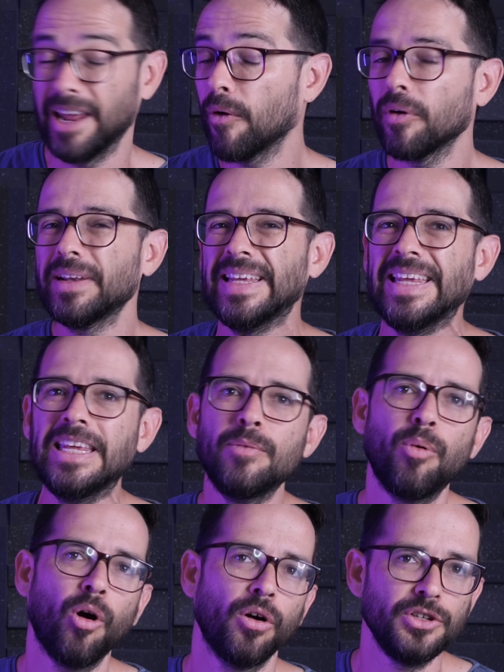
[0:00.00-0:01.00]
Now, I would
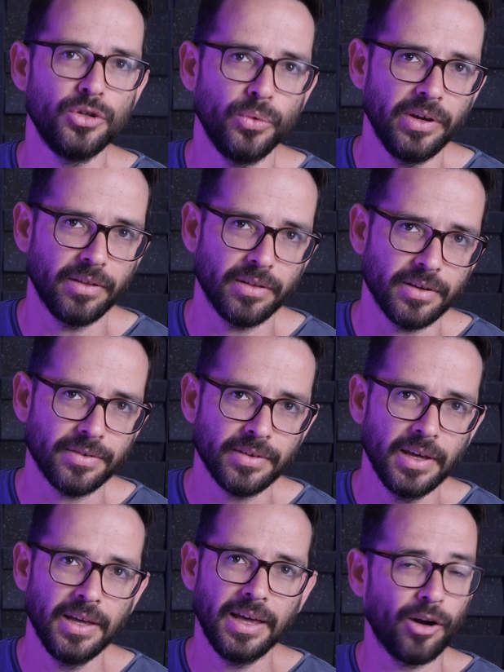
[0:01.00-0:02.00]
keep on doing this
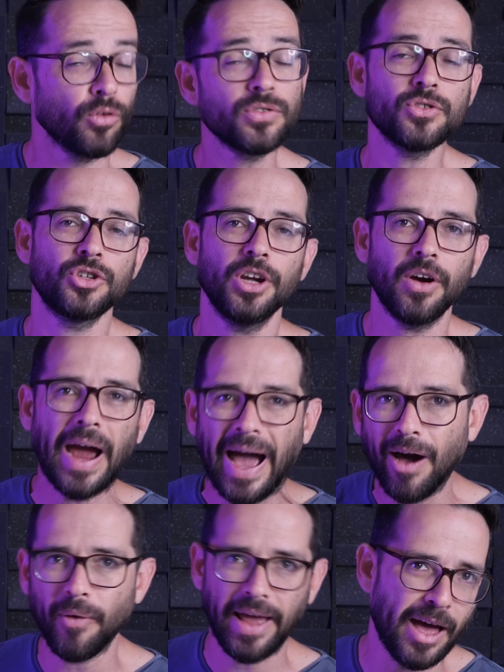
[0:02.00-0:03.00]
and also share
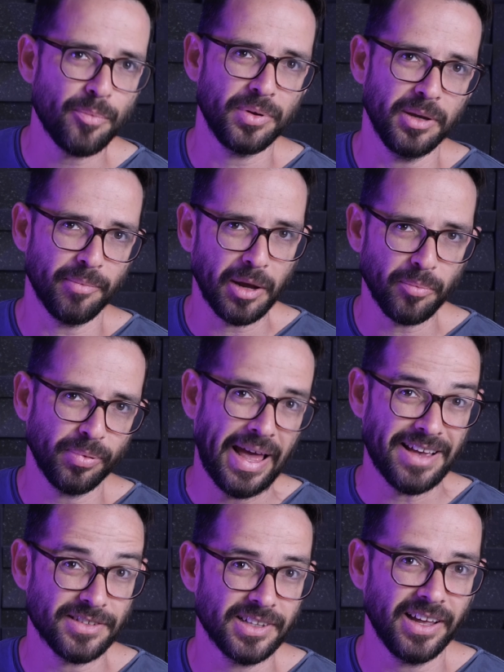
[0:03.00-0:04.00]
how happy my
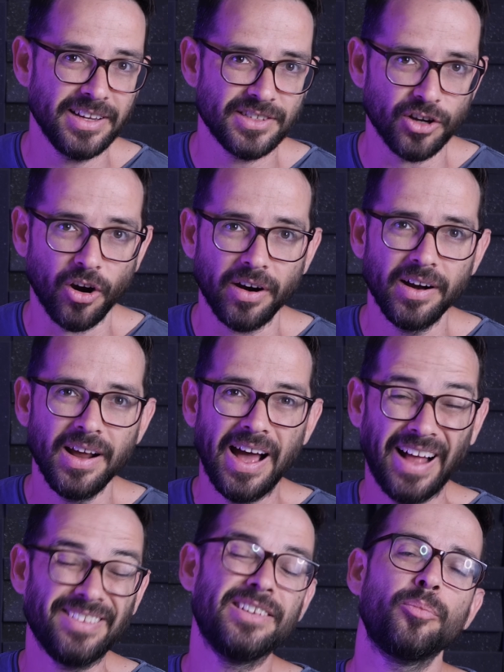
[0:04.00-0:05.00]
past clients are
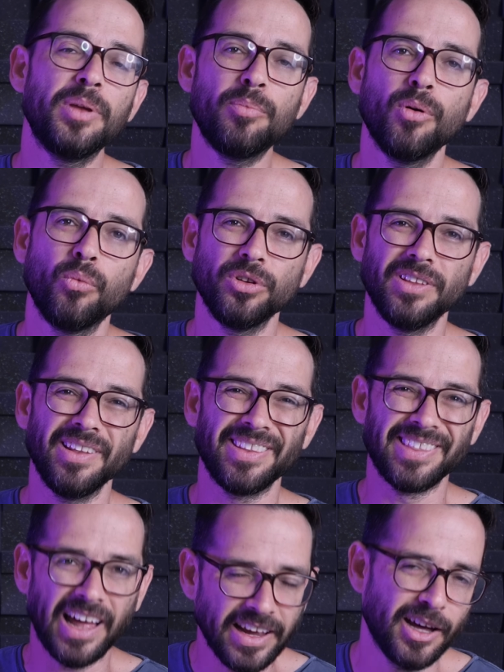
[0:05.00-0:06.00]
until people would
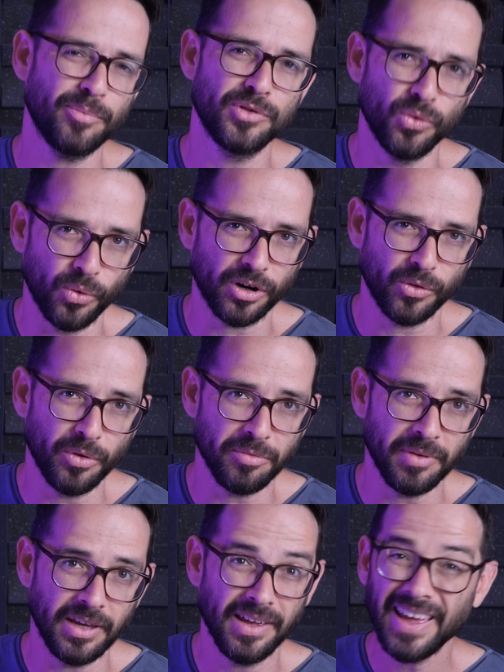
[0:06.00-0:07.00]
line up to work with
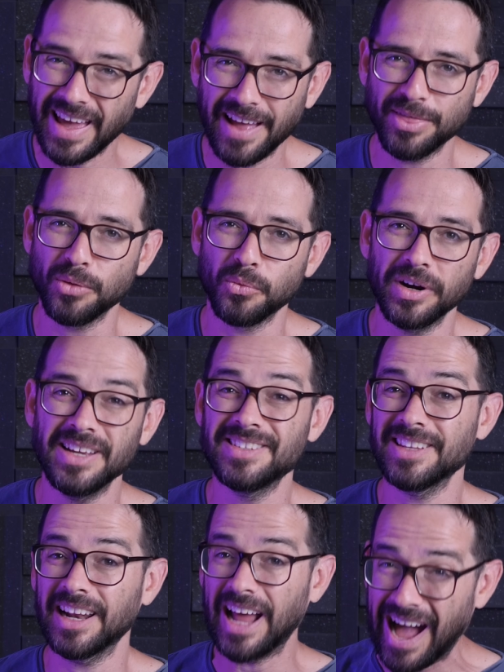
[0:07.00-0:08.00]
me at the
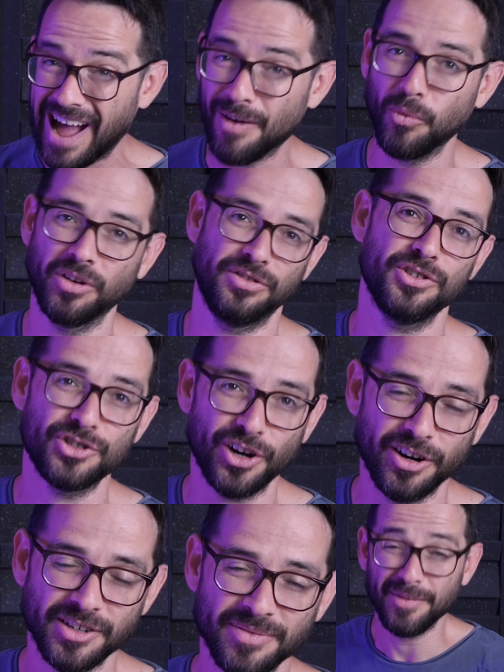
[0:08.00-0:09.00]
rates that I want to
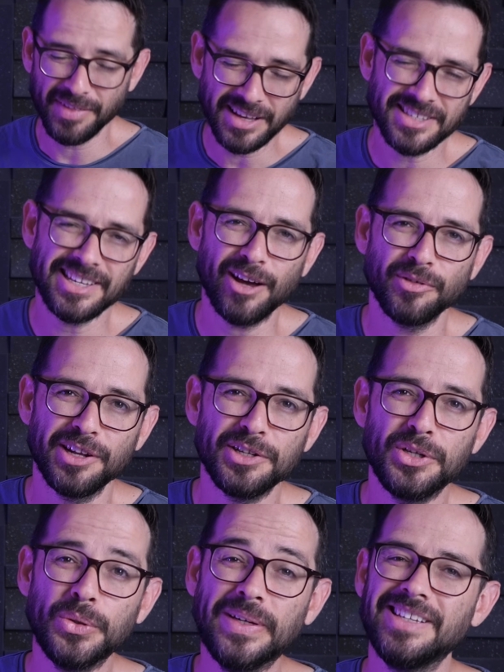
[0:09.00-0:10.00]
charge. If that
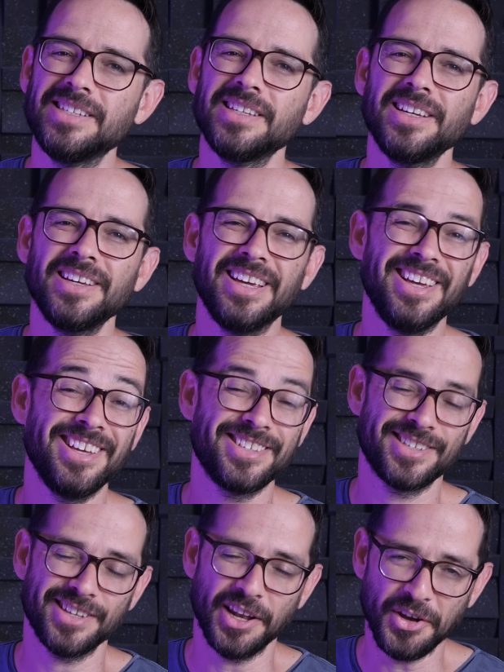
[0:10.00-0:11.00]
sounded too easy,
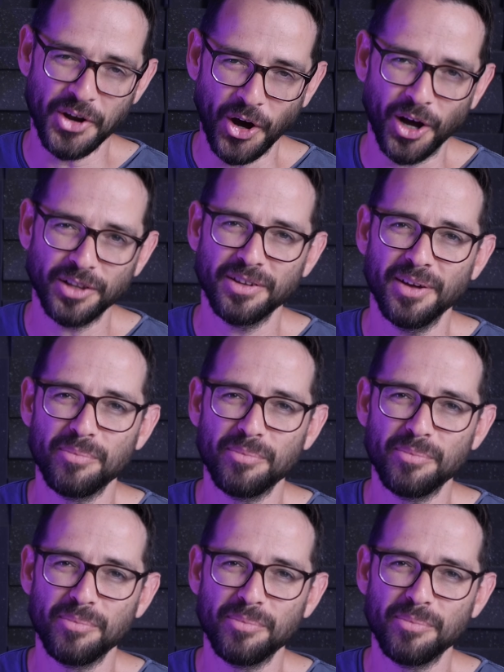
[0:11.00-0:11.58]
it's not.